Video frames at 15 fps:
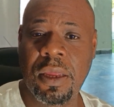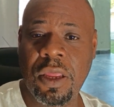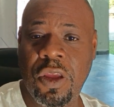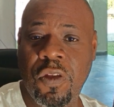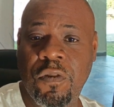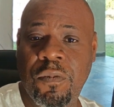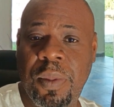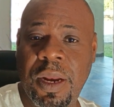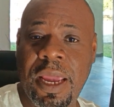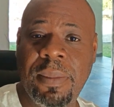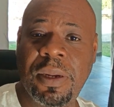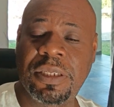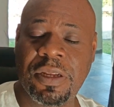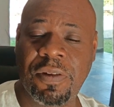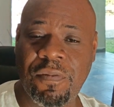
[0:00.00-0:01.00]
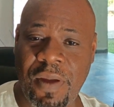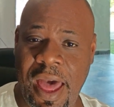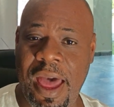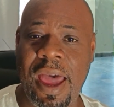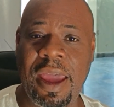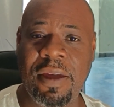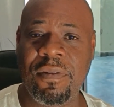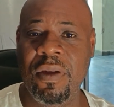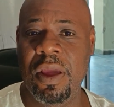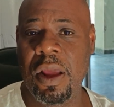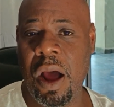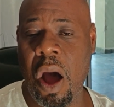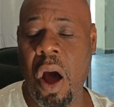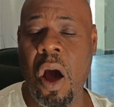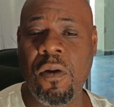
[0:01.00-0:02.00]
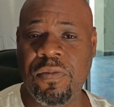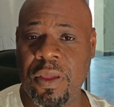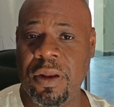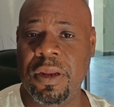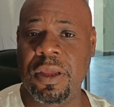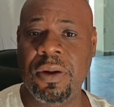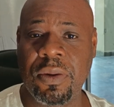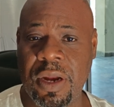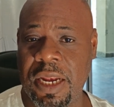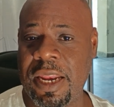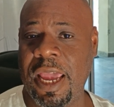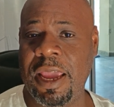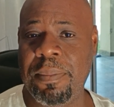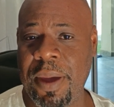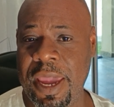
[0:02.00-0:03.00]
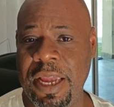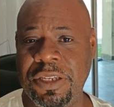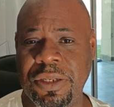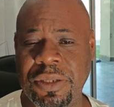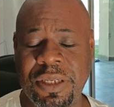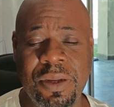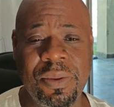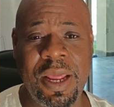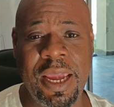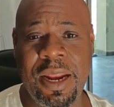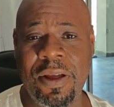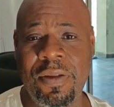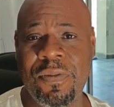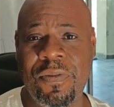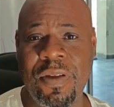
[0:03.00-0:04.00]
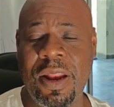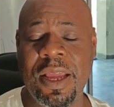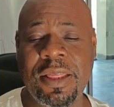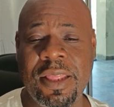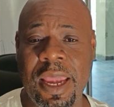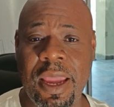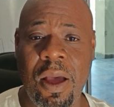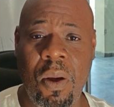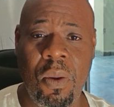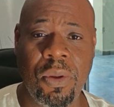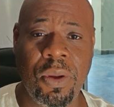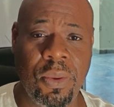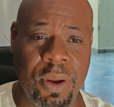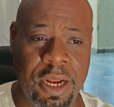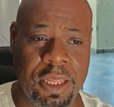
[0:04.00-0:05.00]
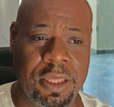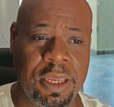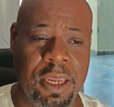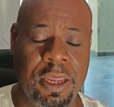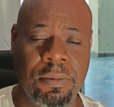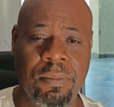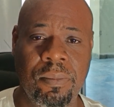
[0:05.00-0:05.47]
You've been able to survive off the little that they paid you, so they don't feel like they owe you anything.